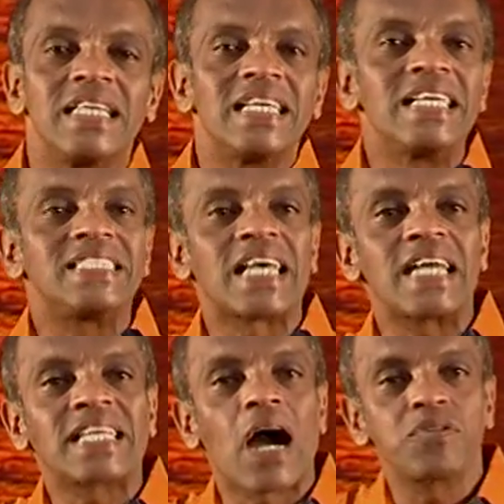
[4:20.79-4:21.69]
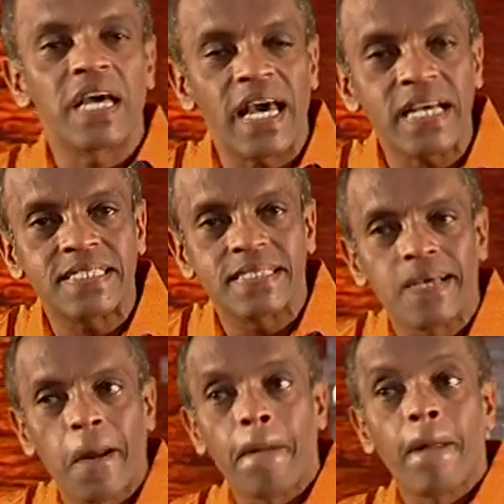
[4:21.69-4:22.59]
He sent out his
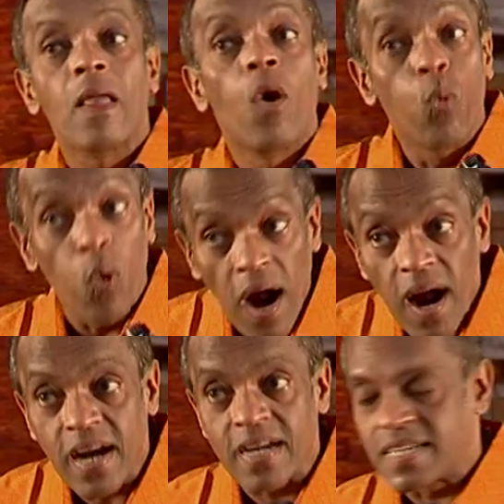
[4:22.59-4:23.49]
word